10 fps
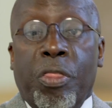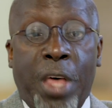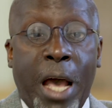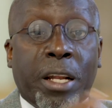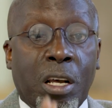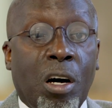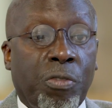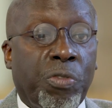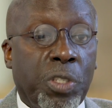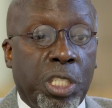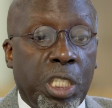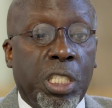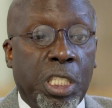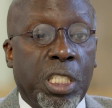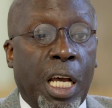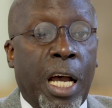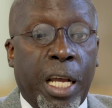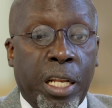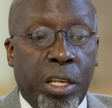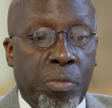That conference is
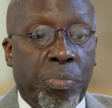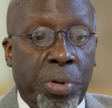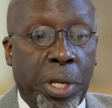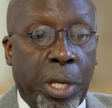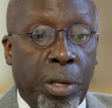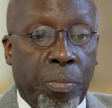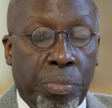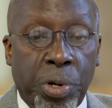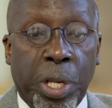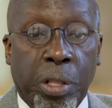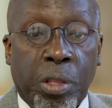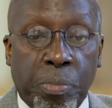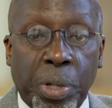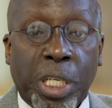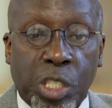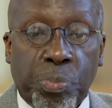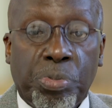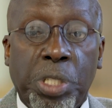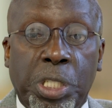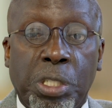designed to bring the best
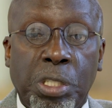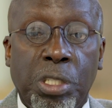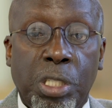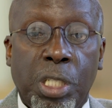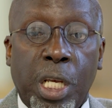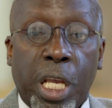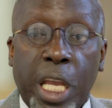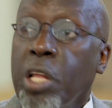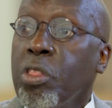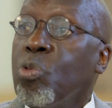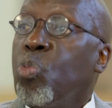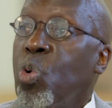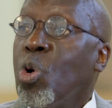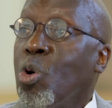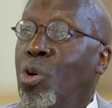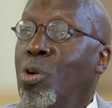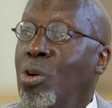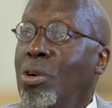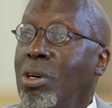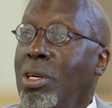preachers in the world
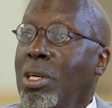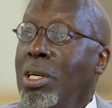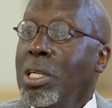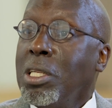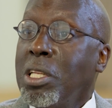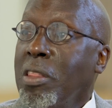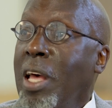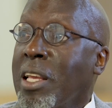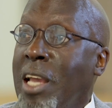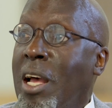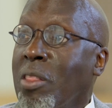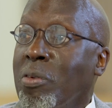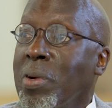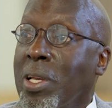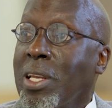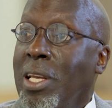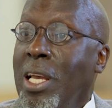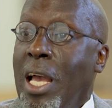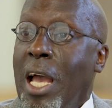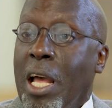to that gathering.
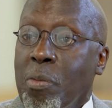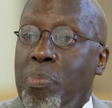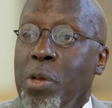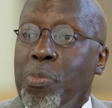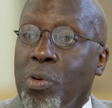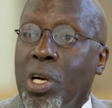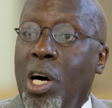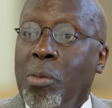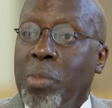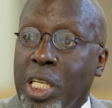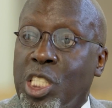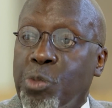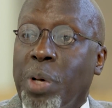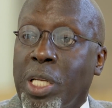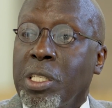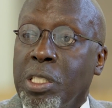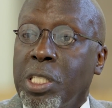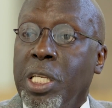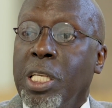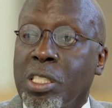And people come expecting
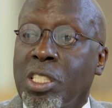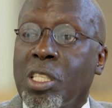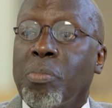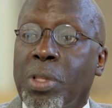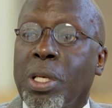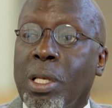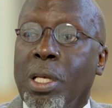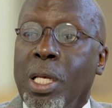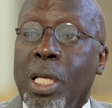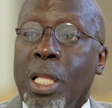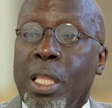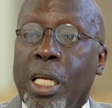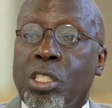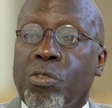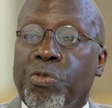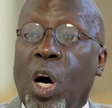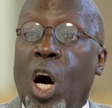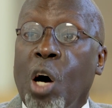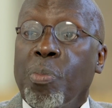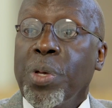to hear something that's
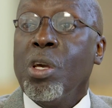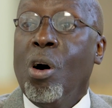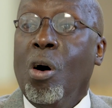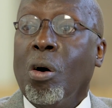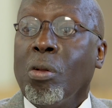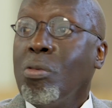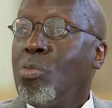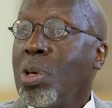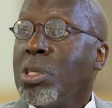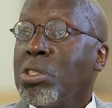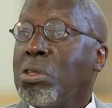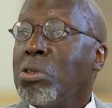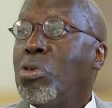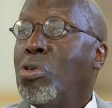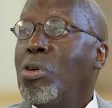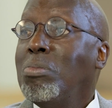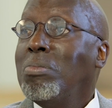far beyond what is the norm.